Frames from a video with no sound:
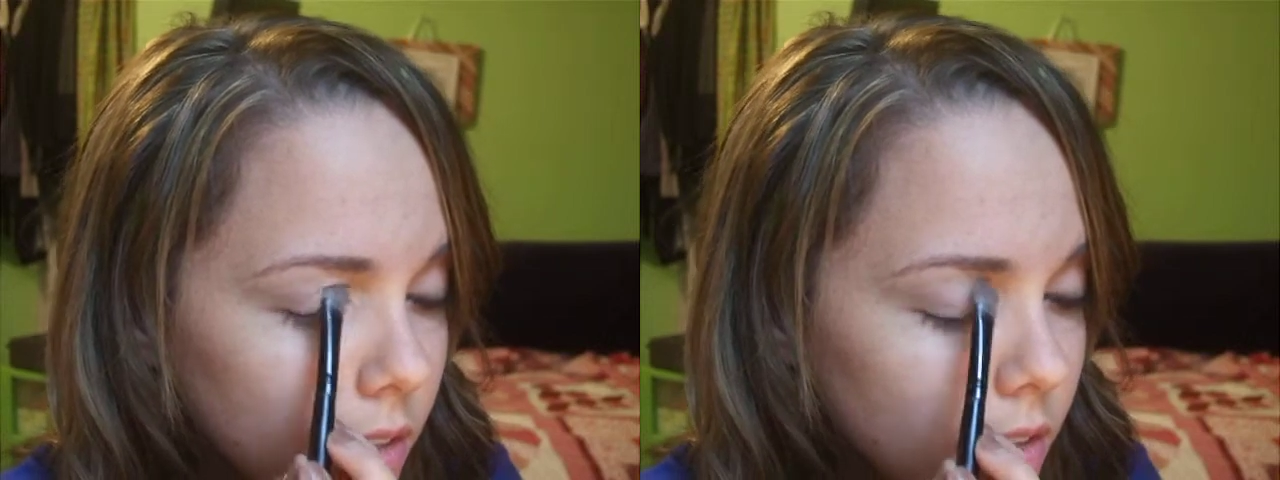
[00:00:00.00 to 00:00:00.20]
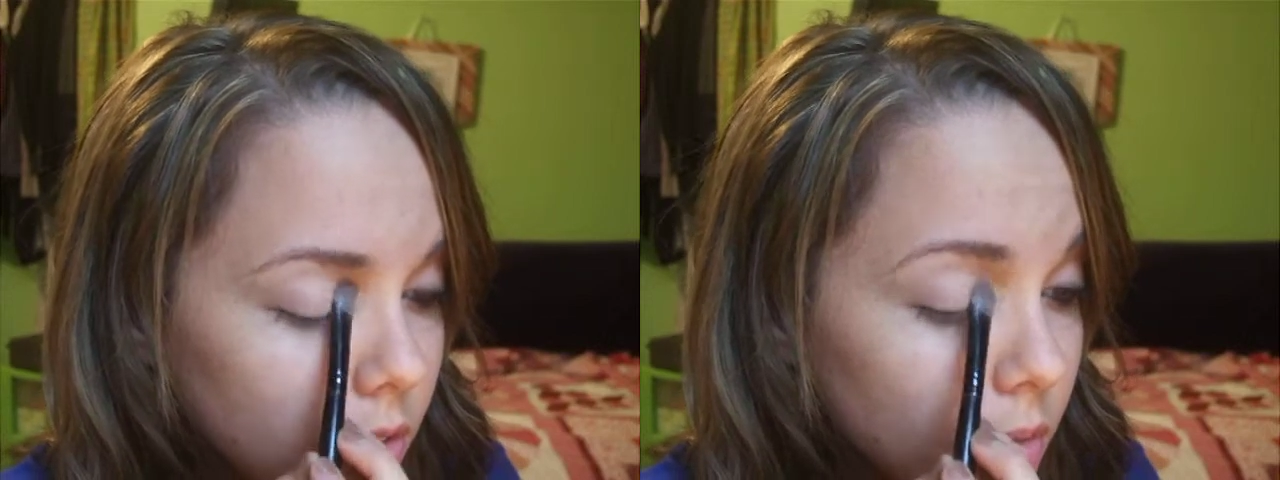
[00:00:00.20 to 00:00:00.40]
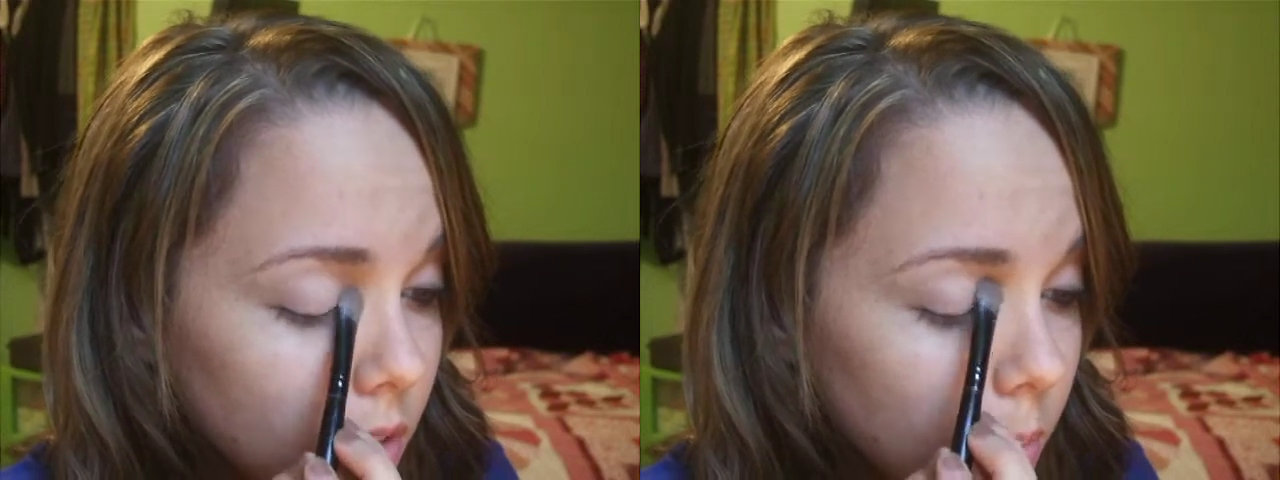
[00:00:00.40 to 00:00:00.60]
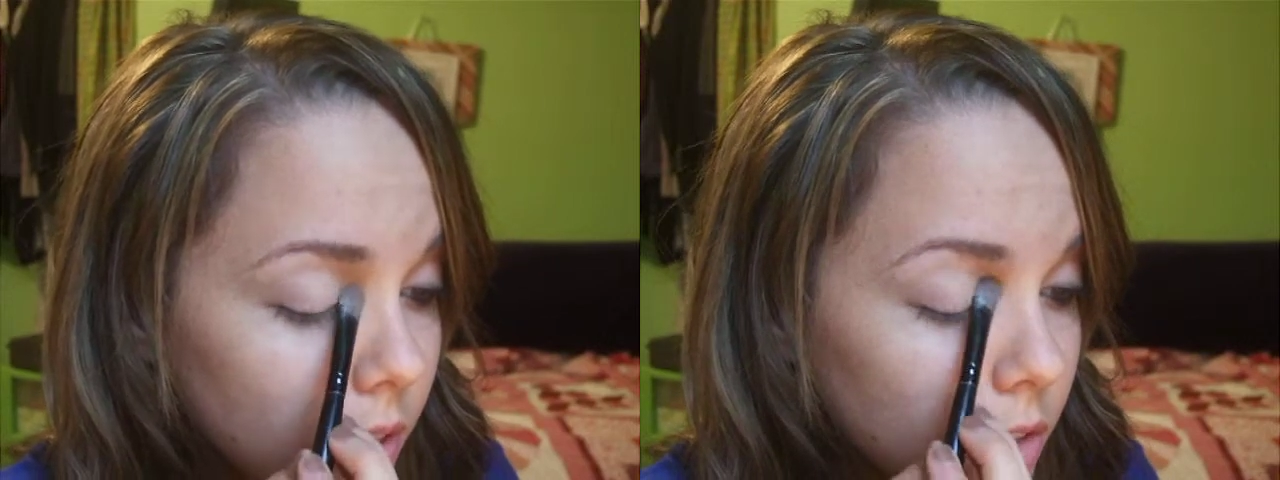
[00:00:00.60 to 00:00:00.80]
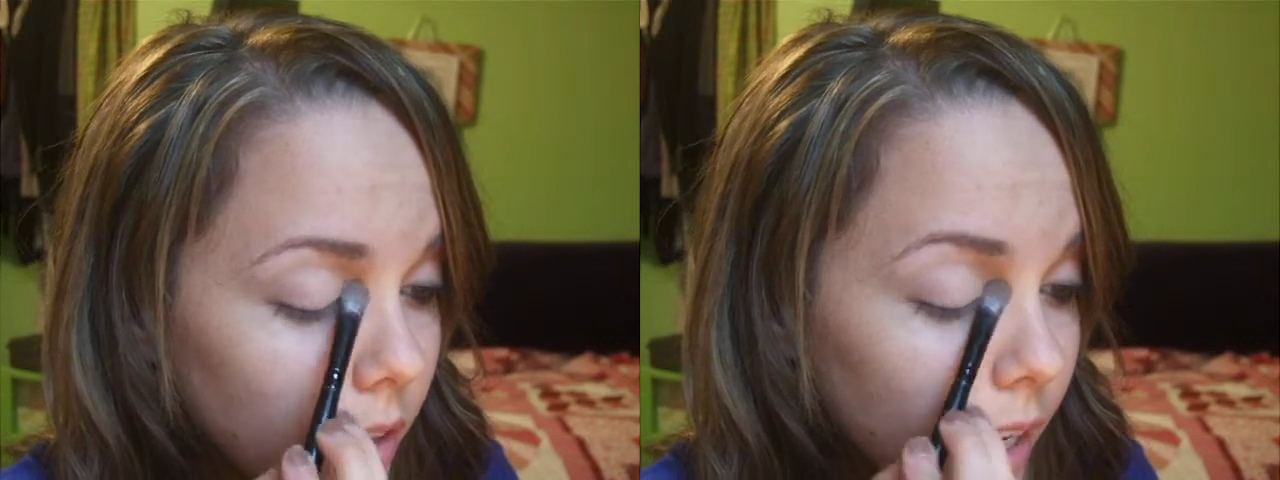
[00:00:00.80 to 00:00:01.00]
So I'm just going to
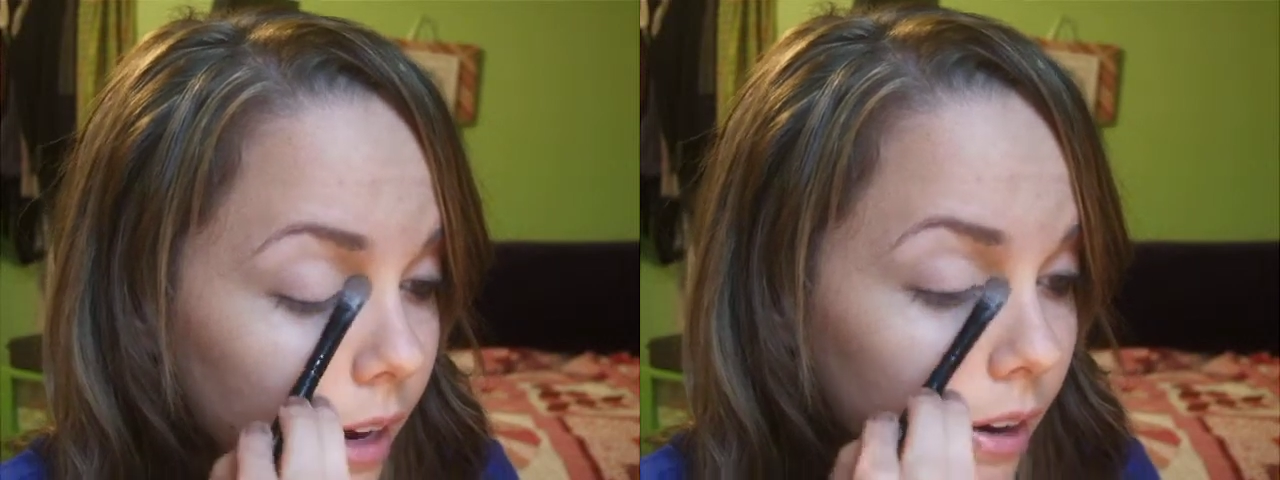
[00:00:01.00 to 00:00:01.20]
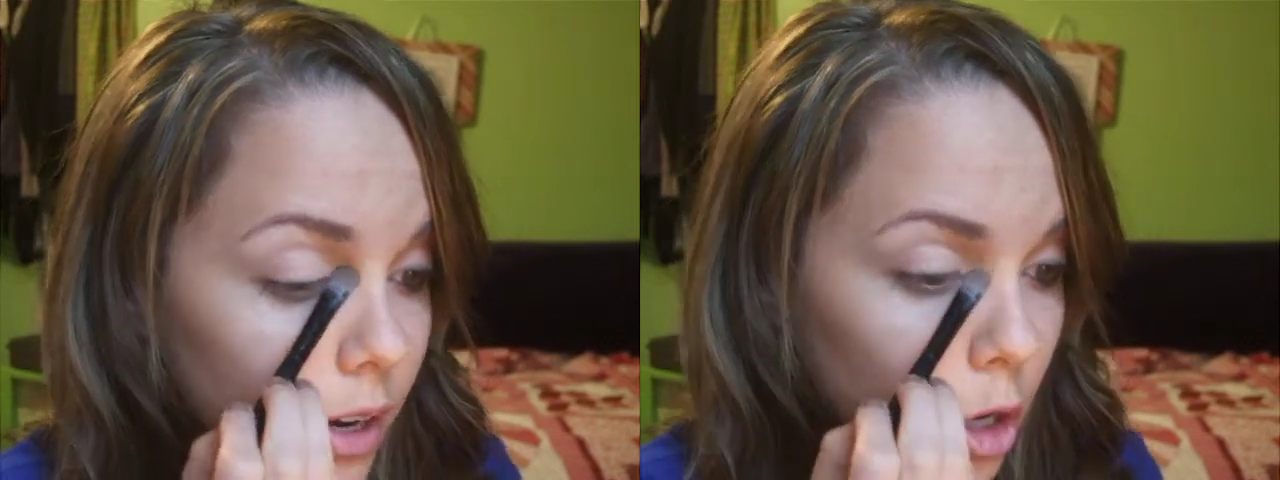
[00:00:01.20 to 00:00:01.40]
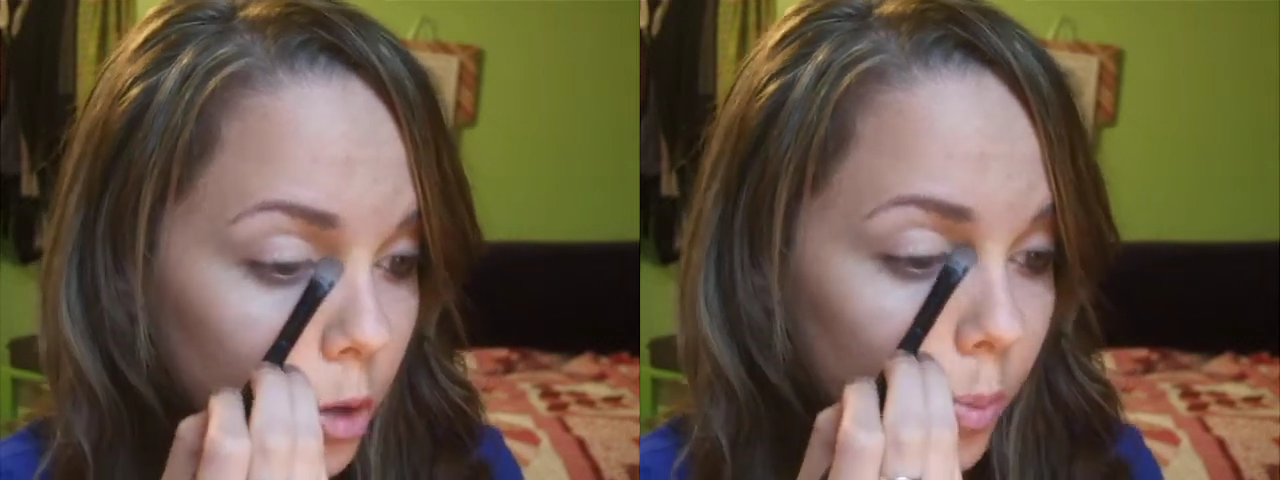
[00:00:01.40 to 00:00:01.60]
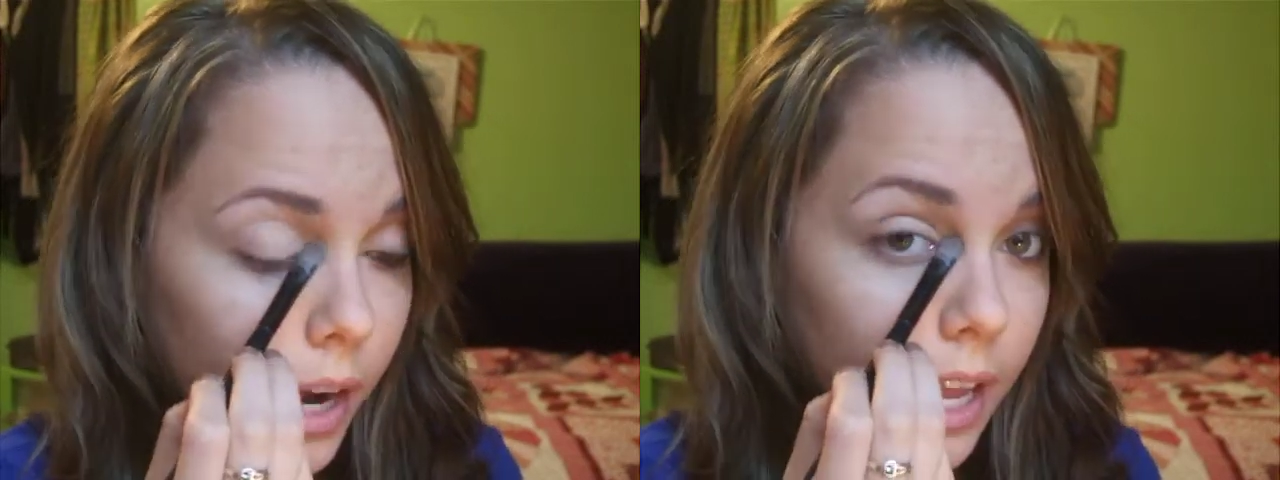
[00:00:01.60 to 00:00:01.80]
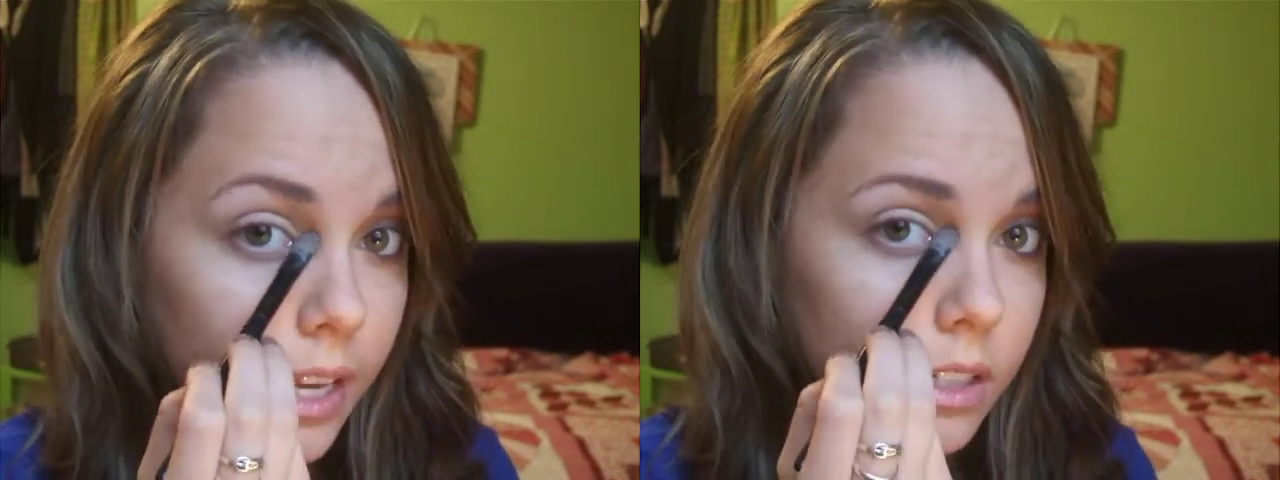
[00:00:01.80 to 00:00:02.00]
put this right here, and I'm going to
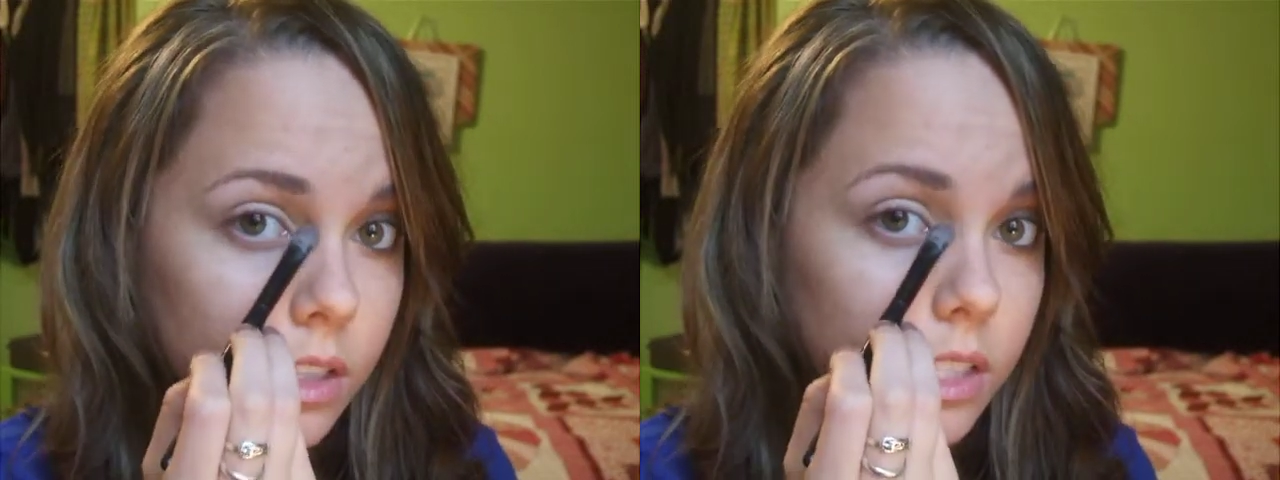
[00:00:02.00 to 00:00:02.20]
bring it into the